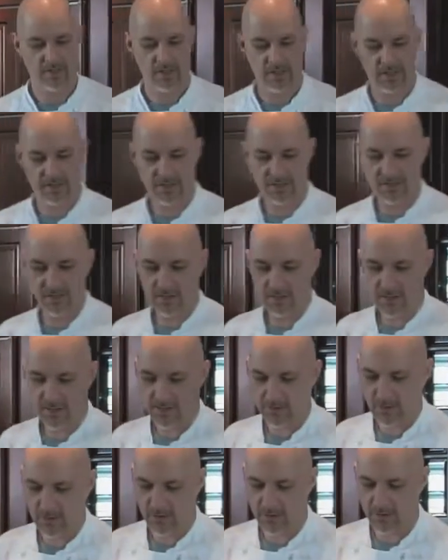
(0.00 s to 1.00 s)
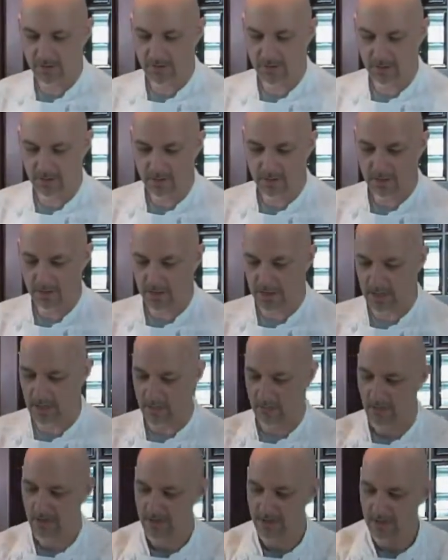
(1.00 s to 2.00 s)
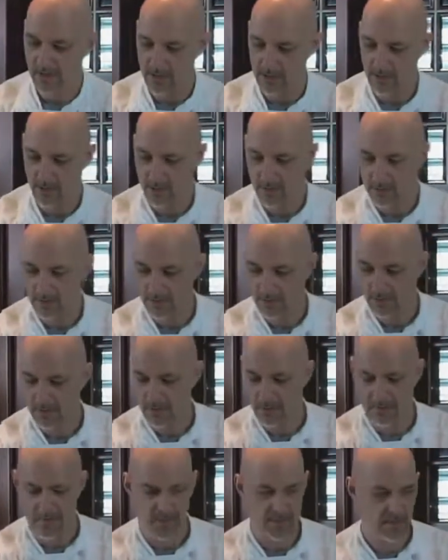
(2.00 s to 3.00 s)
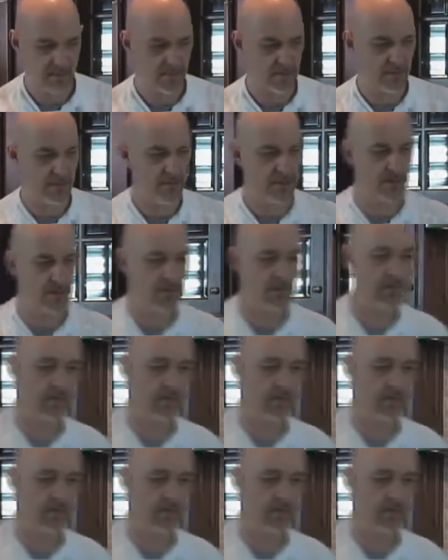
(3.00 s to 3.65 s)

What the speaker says: chicken's good and go, ready to go, that's good.